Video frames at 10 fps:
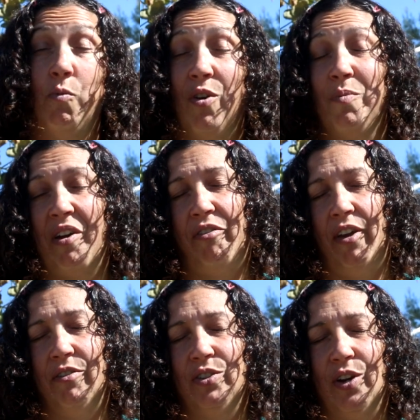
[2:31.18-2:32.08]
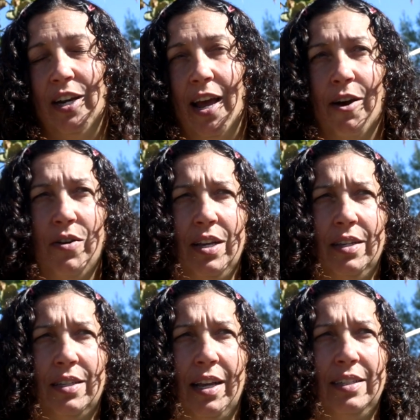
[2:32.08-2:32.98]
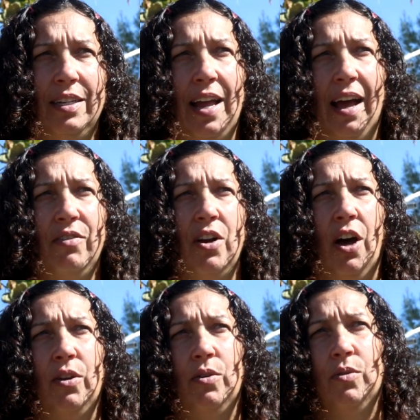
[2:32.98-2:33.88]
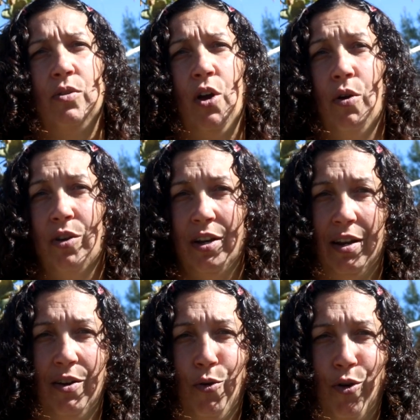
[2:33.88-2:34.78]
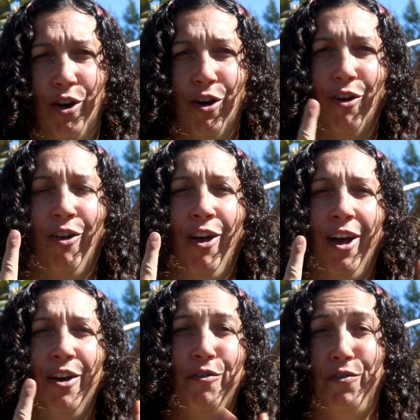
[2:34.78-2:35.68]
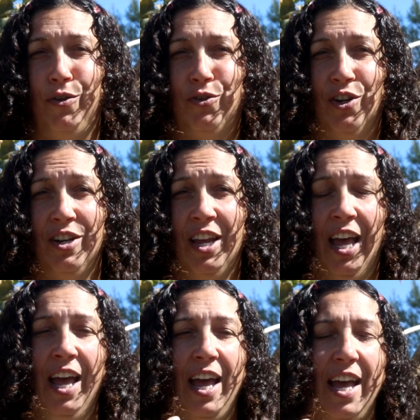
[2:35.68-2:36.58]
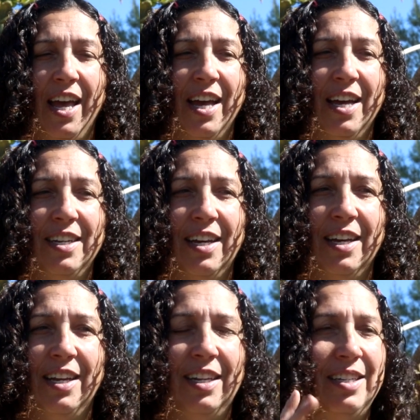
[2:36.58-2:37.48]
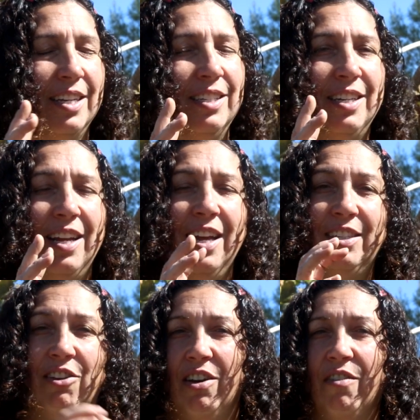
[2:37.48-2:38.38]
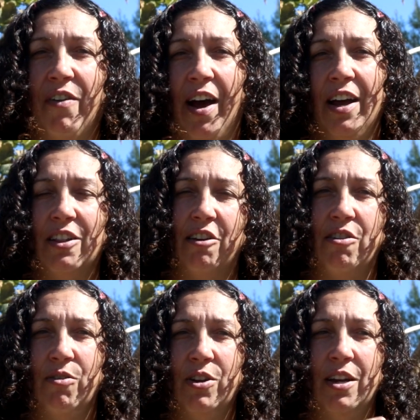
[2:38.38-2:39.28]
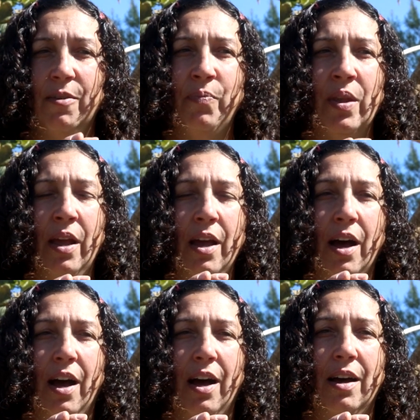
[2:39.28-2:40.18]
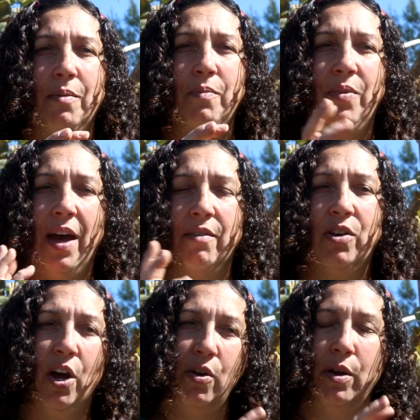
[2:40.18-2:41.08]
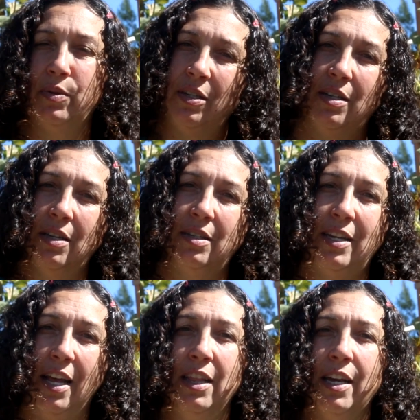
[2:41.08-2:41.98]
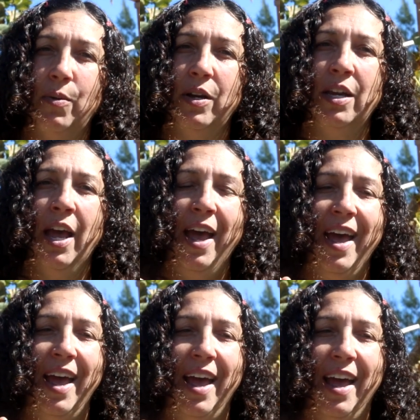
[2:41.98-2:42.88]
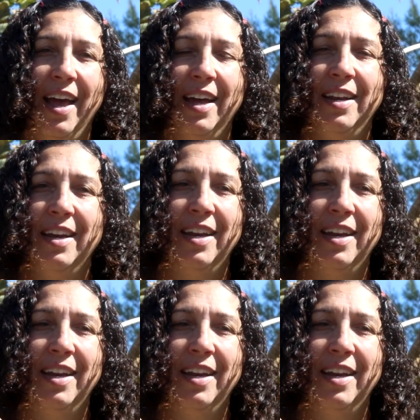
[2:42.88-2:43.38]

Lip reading: One of my favorites right now is it's an avocado coconut oil fusion, and it doesn't solidify like coconut. The avocado helps it to stay liquid, and